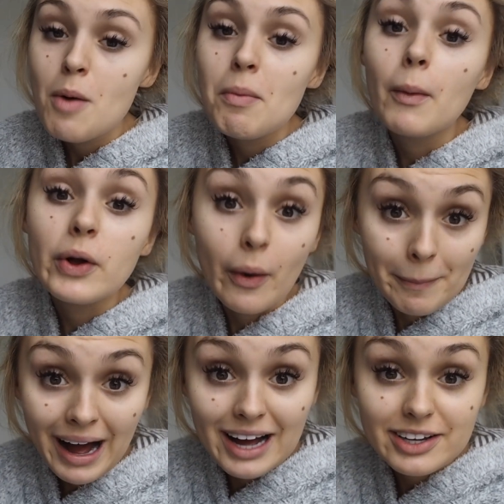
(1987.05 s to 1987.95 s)
but we got
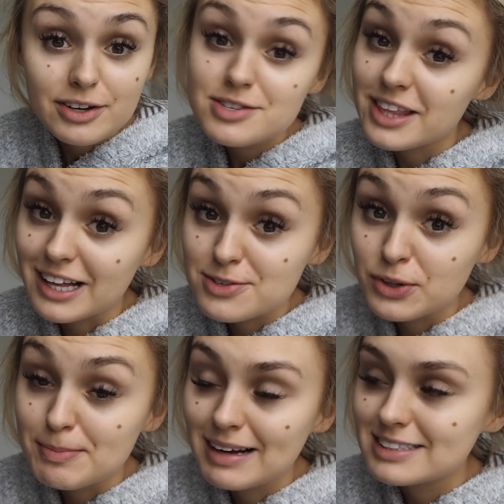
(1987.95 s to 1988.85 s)
back, so that's all
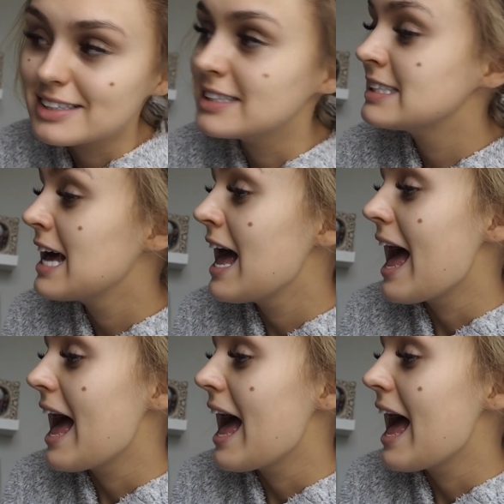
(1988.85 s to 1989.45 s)
that matters.